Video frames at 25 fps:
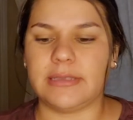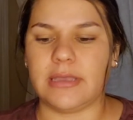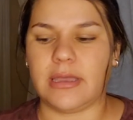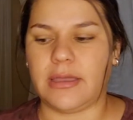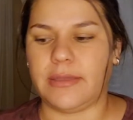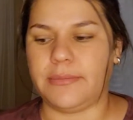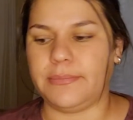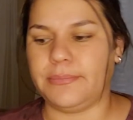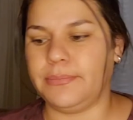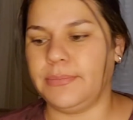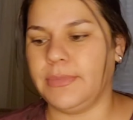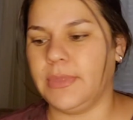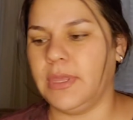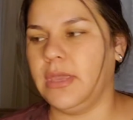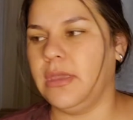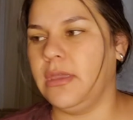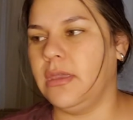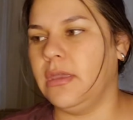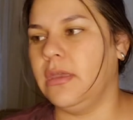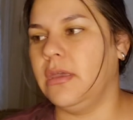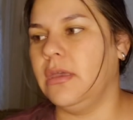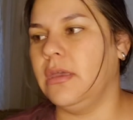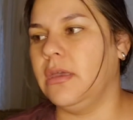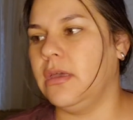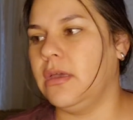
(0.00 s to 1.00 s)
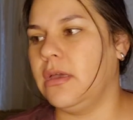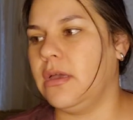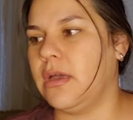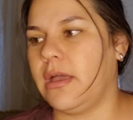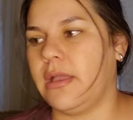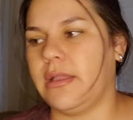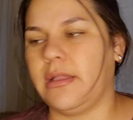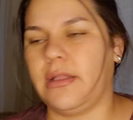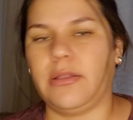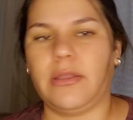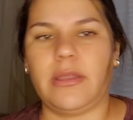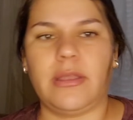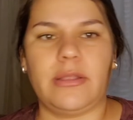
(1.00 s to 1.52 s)

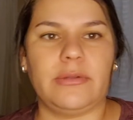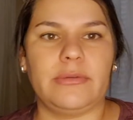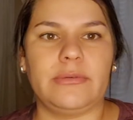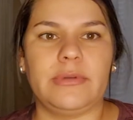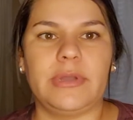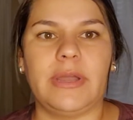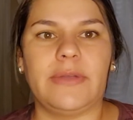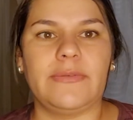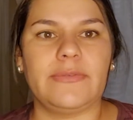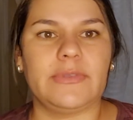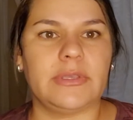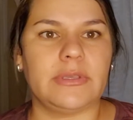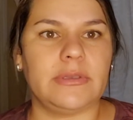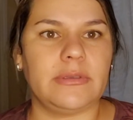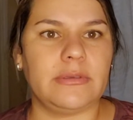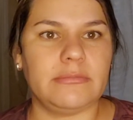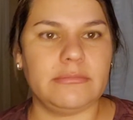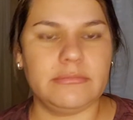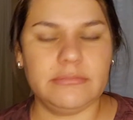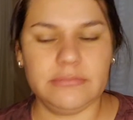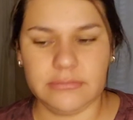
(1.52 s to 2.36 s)
I don't have to